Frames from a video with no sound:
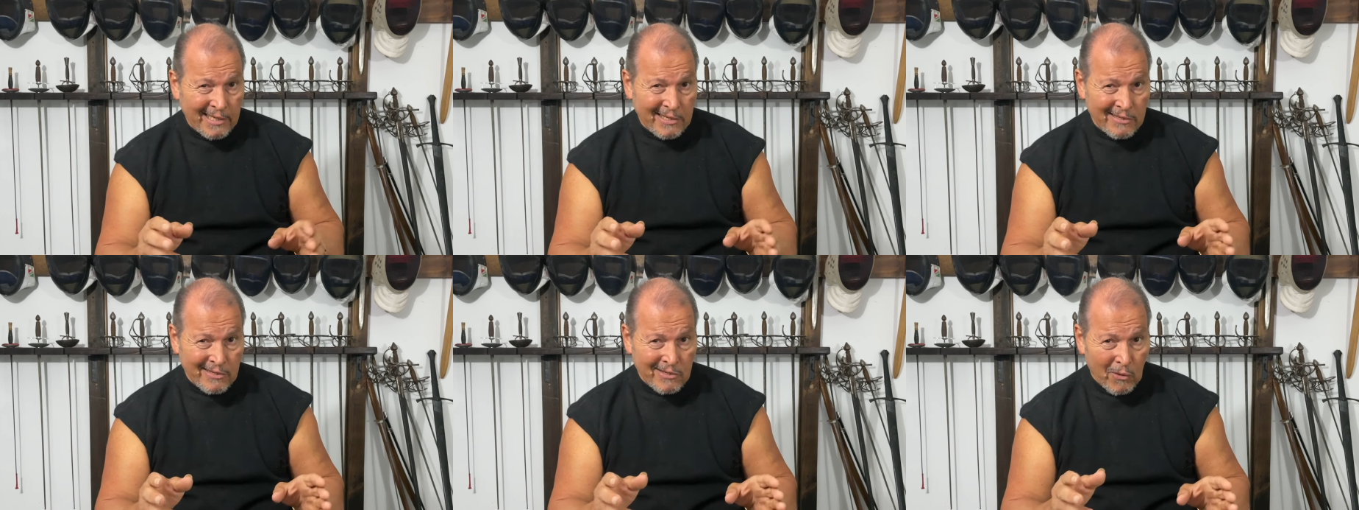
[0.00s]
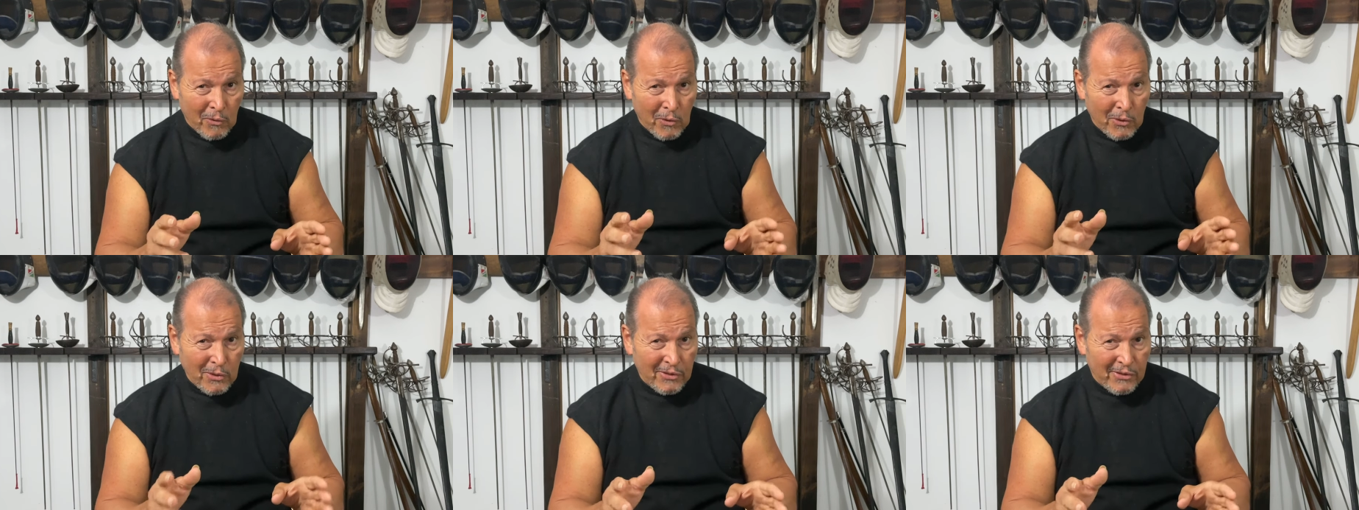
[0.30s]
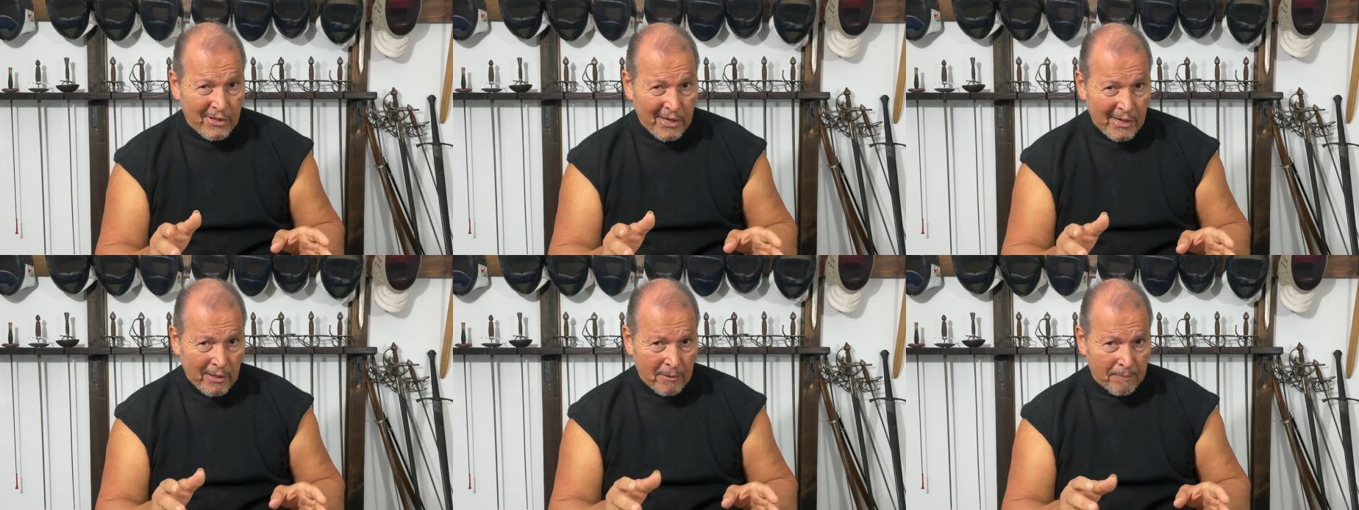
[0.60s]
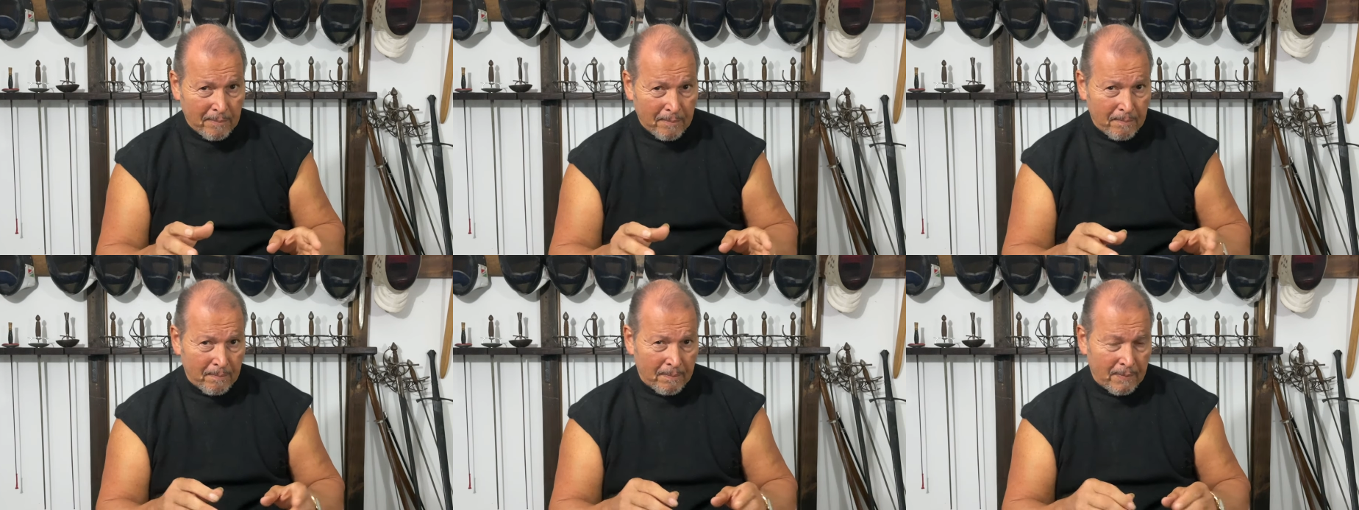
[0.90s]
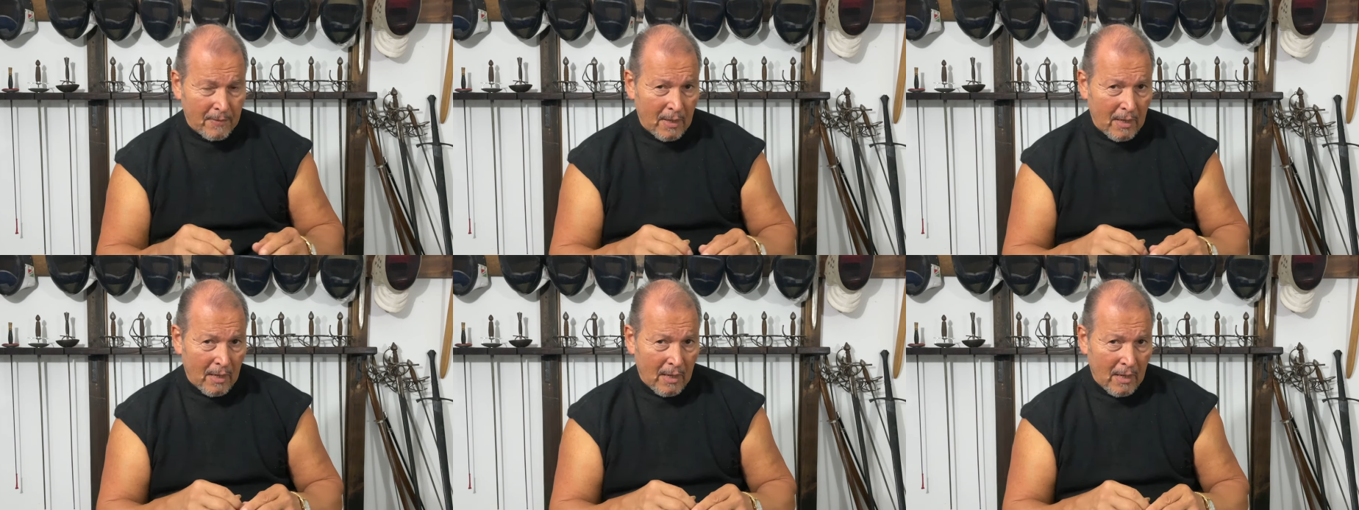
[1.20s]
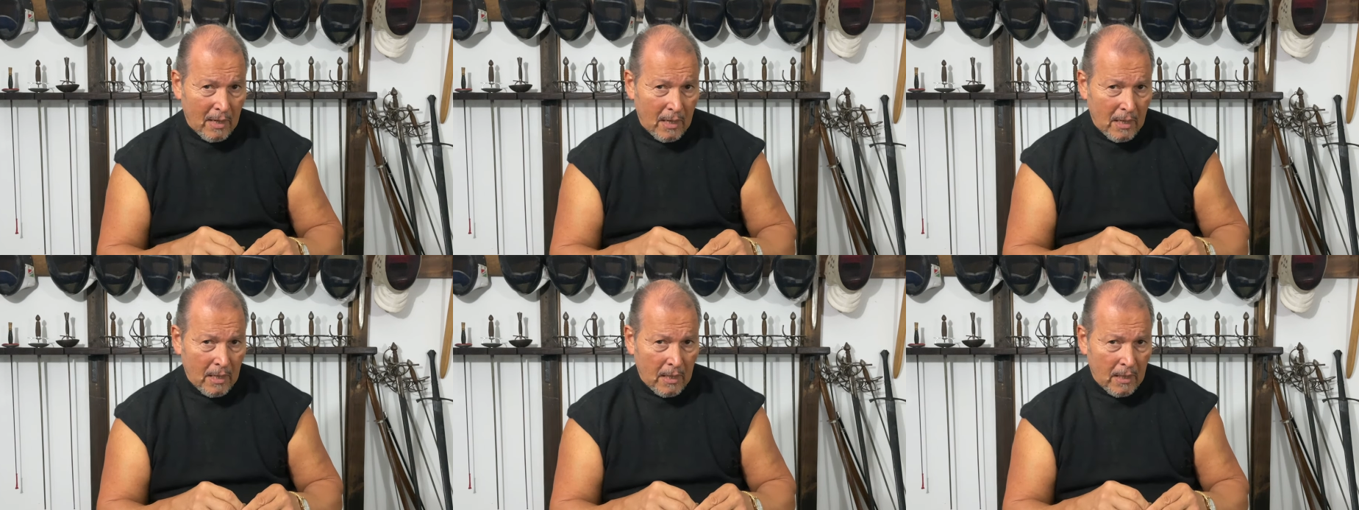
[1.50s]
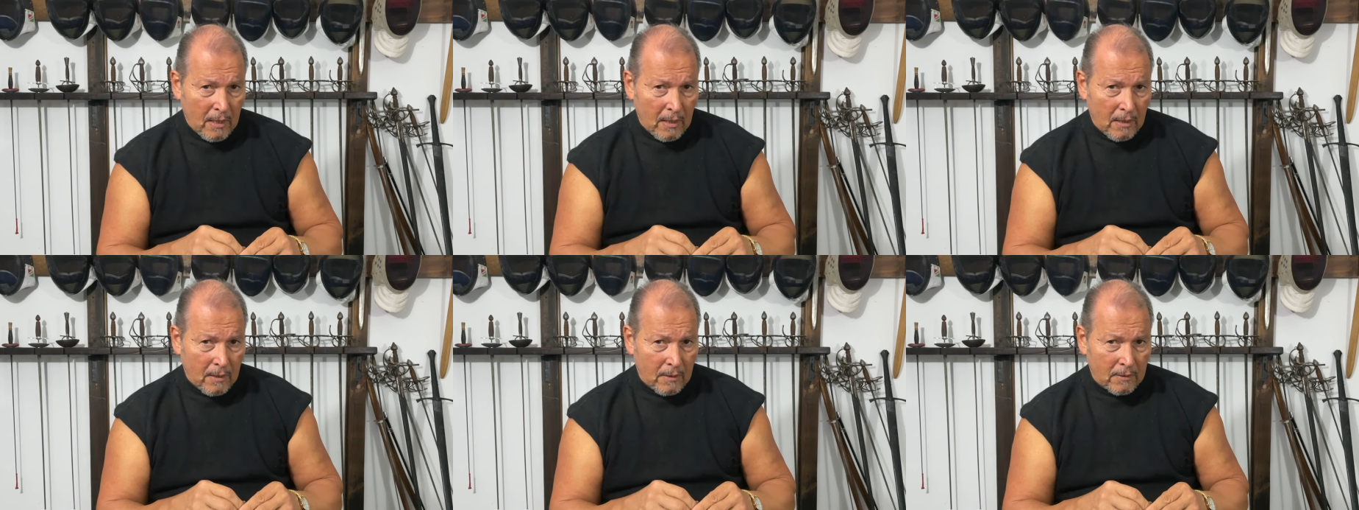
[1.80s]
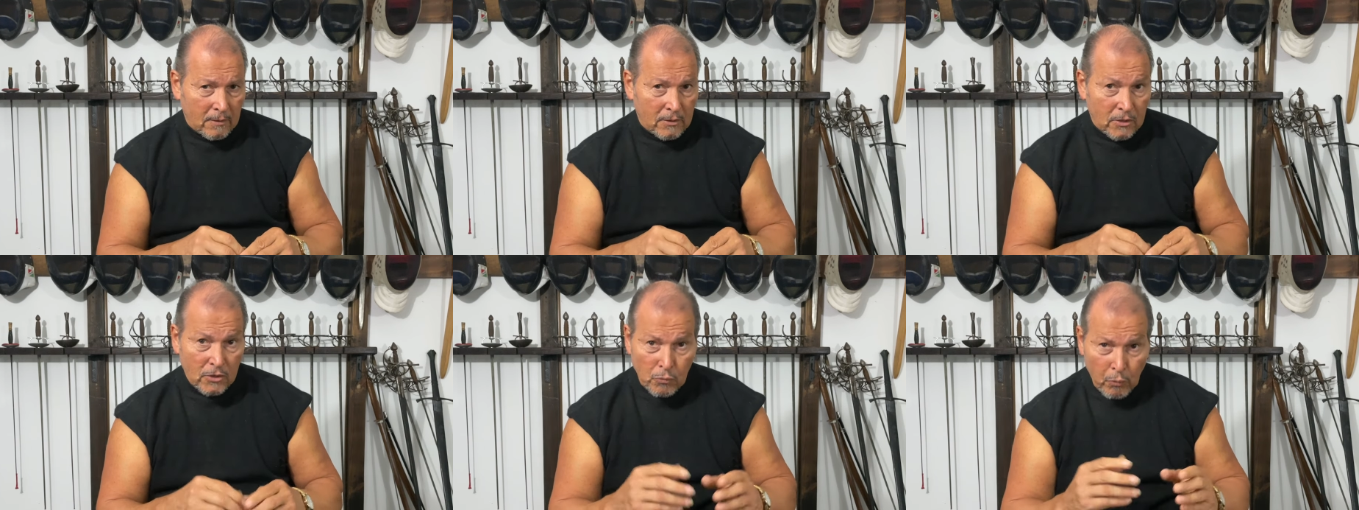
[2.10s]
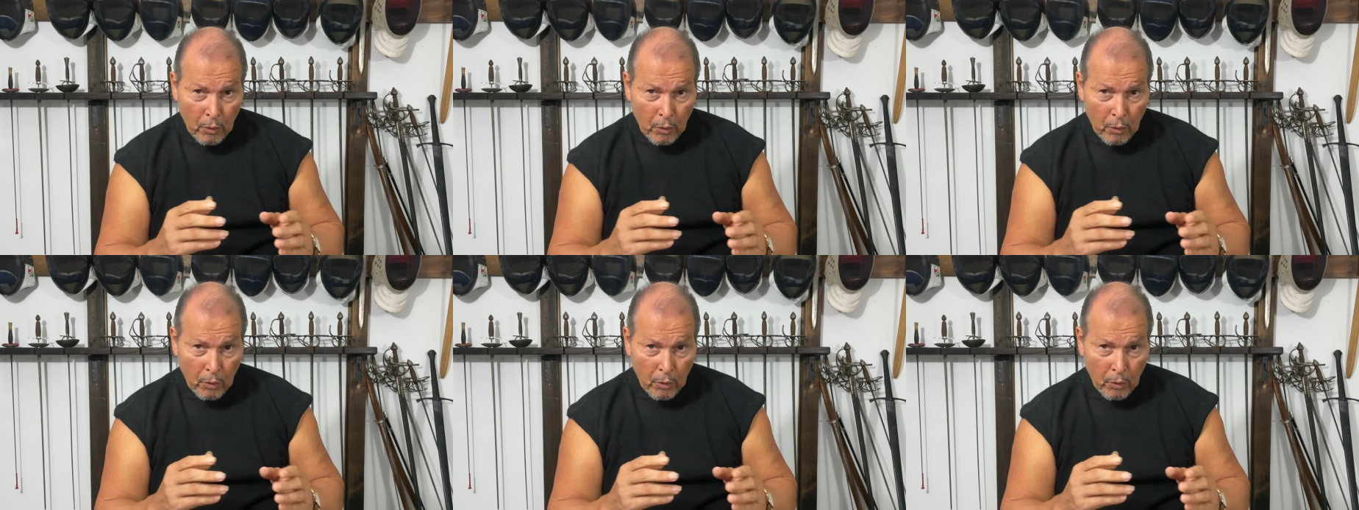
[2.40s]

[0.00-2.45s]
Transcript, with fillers: is no good there. Just